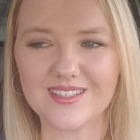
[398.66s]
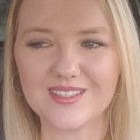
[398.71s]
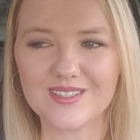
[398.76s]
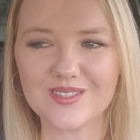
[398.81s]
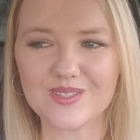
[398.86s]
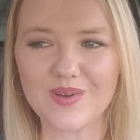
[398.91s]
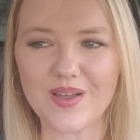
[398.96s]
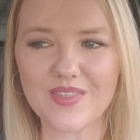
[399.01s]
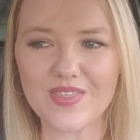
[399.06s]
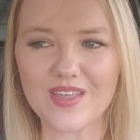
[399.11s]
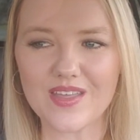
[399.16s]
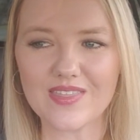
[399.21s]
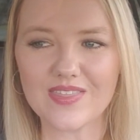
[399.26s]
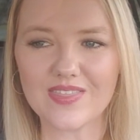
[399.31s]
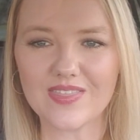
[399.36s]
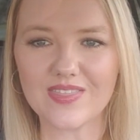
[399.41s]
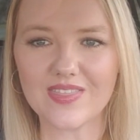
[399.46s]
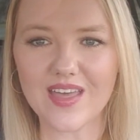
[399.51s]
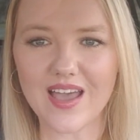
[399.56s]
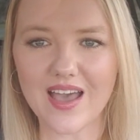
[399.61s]
so I think
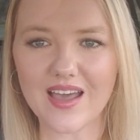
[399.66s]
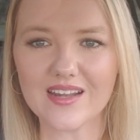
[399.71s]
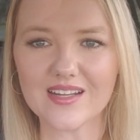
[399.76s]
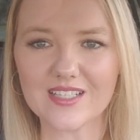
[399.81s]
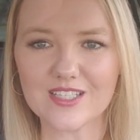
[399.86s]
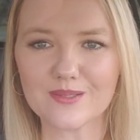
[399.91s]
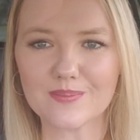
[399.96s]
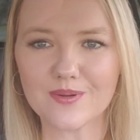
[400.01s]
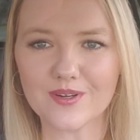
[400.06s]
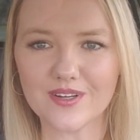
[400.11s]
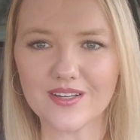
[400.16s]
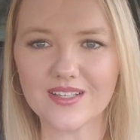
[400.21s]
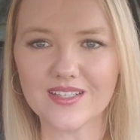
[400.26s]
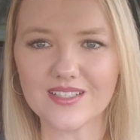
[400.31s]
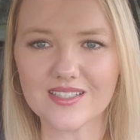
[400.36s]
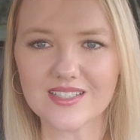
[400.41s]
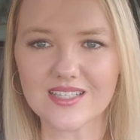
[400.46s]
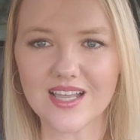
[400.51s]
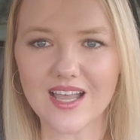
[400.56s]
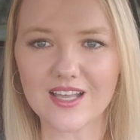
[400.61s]
that
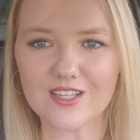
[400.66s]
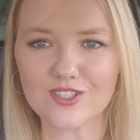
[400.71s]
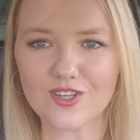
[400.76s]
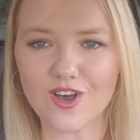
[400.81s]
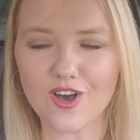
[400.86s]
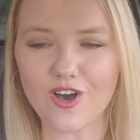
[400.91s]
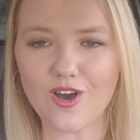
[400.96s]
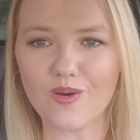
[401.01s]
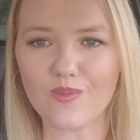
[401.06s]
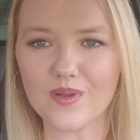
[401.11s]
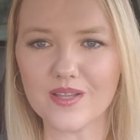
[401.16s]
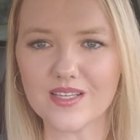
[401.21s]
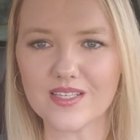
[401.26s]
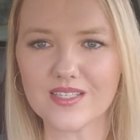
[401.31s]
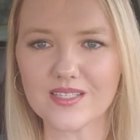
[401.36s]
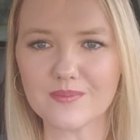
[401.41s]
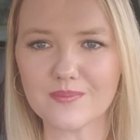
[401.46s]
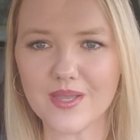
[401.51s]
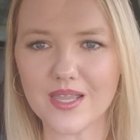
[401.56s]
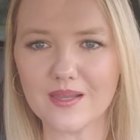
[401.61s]
experience has
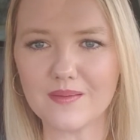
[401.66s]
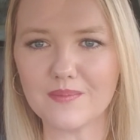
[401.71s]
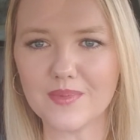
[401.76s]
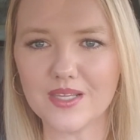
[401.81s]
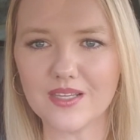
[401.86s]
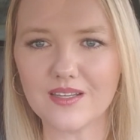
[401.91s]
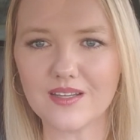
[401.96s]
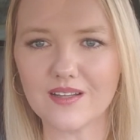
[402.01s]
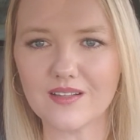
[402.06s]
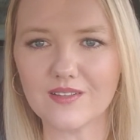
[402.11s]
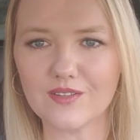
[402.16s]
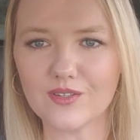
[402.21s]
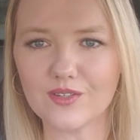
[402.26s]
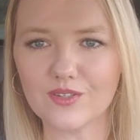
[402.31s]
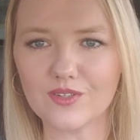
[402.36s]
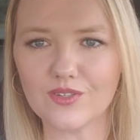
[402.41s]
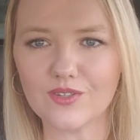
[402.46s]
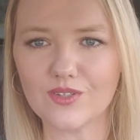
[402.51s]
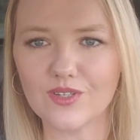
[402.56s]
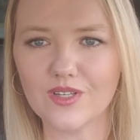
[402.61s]
always made me a
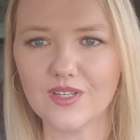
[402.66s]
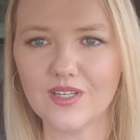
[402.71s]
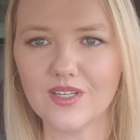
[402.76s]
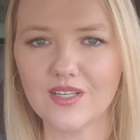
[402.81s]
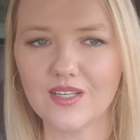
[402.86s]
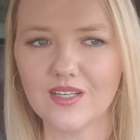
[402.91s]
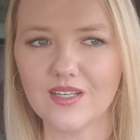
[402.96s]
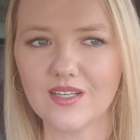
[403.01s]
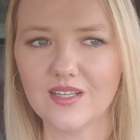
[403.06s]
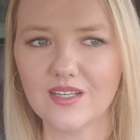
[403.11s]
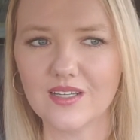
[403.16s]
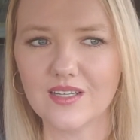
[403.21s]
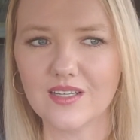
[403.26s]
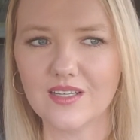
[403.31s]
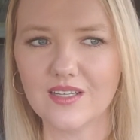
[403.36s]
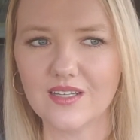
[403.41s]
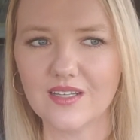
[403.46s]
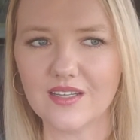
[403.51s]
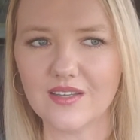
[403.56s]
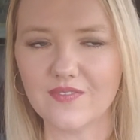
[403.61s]
little
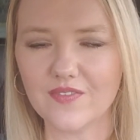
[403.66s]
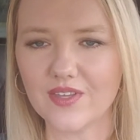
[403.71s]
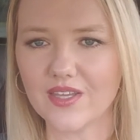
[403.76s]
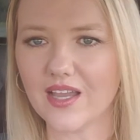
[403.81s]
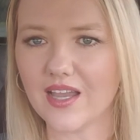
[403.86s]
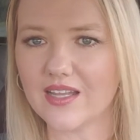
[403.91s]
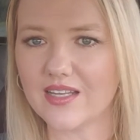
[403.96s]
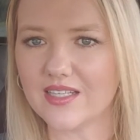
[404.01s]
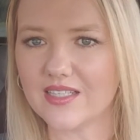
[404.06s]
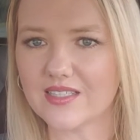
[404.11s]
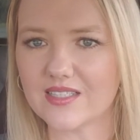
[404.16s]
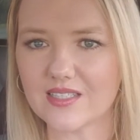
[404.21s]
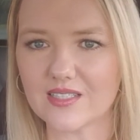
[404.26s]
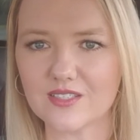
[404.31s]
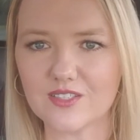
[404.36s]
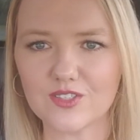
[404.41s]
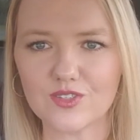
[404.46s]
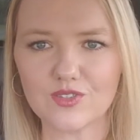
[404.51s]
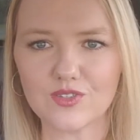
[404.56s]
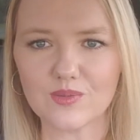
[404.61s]
iffy. I need to
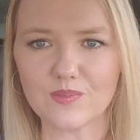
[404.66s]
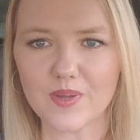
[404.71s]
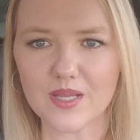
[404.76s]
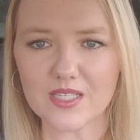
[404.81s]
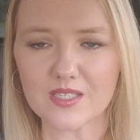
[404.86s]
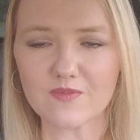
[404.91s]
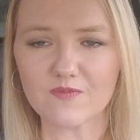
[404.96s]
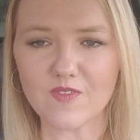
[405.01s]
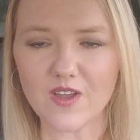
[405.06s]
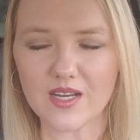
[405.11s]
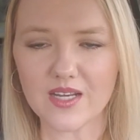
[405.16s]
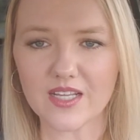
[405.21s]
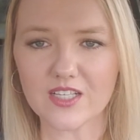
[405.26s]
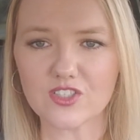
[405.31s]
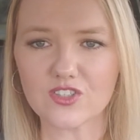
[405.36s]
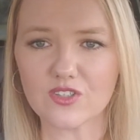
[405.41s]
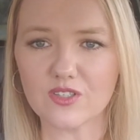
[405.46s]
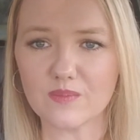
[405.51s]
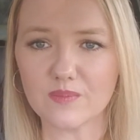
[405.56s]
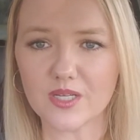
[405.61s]
do the best
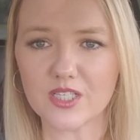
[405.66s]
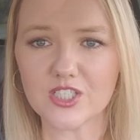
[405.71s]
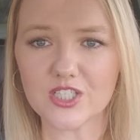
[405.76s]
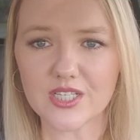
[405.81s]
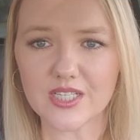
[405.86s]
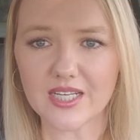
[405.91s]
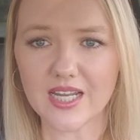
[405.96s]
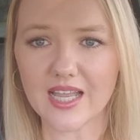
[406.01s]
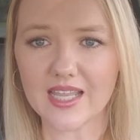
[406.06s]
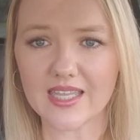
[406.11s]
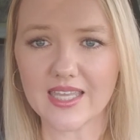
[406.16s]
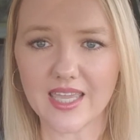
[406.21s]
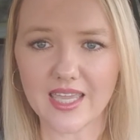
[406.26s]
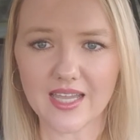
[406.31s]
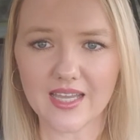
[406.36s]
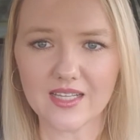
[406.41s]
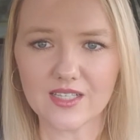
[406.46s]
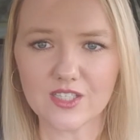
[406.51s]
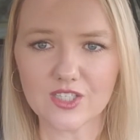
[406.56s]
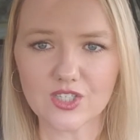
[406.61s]
financial and budgeting I
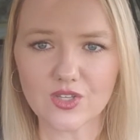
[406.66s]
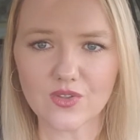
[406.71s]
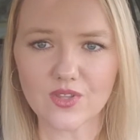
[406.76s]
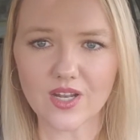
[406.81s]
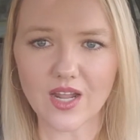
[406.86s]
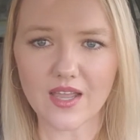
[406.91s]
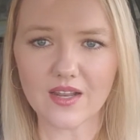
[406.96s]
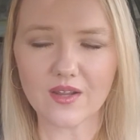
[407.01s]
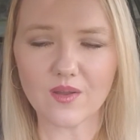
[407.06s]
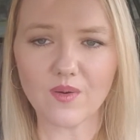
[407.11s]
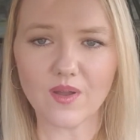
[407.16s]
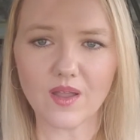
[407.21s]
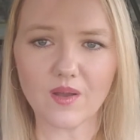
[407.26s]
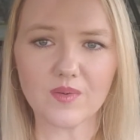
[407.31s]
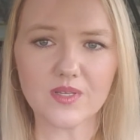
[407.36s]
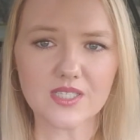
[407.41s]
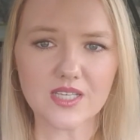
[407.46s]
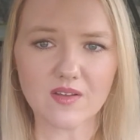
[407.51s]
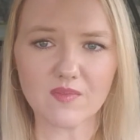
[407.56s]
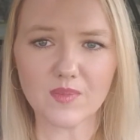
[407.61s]
can so that I know I
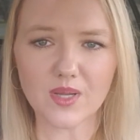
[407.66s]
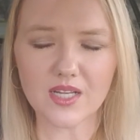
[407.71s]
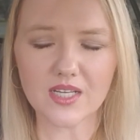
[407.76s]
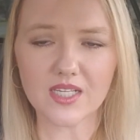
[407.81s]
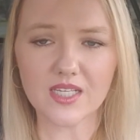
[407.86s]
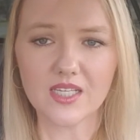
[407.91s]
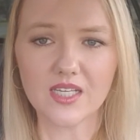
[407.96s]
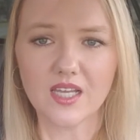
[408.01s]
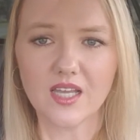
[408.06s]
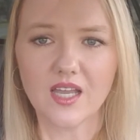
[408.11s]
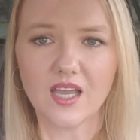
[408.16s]
always have money.